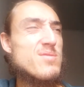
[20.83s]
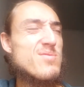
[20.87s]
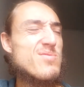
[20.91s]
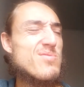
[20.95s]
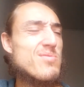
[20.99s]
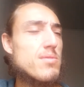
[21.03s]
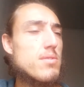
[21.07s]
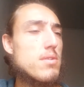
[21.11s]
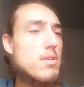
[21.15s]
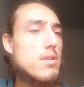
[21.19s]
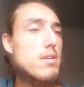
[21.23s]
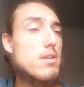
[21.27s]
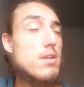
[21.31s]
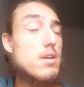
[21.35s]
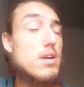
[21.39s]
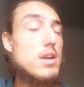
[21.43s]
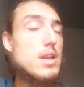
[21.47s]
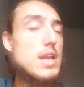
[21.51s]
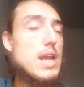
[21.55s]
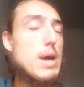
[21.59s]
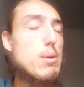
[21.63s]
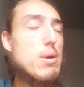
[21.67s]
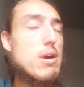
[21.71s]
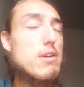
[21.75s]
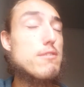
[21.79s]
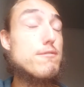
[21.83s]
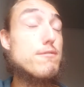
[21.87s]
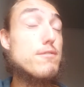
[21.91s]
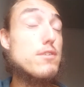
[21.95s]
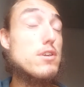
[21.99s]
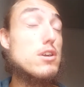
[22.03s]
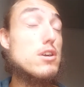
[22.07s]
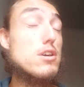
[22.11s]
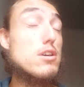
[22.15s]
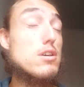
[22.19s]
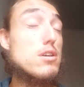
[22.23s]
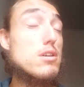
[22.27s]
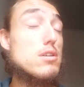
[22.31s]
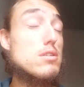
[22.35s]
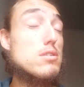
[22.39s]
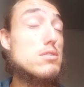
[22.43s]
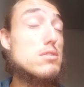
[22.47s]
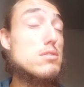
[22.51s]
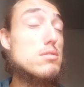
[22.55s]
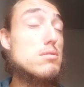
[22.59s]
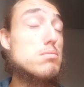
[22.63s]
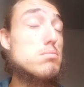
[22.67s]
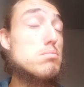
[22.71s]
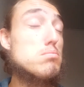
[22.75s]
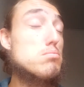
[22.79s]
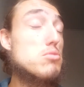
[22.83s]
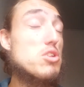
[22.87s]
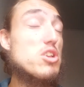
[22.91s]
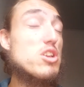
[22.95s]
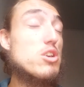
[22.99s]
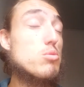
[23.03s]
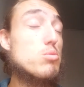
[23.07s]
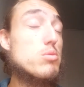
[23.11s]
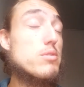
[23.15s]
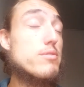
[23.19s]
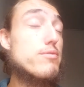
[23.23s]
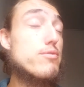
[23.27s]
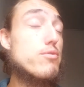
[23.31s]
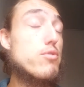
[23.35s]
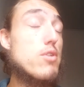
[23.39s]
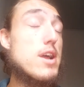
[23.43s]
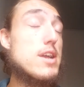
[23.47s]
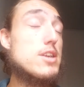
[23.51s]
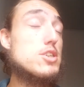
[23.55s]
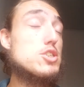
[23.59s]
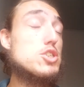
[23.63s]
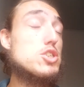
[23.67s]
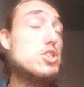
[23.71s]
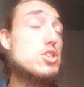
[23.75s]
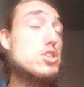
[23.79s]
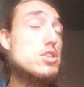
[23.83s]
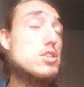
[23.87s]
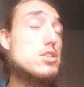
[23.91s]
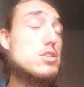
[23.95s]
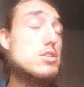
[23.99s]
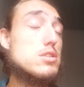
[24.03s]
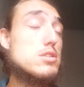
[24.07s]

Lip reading: And now I feel a little refreshed.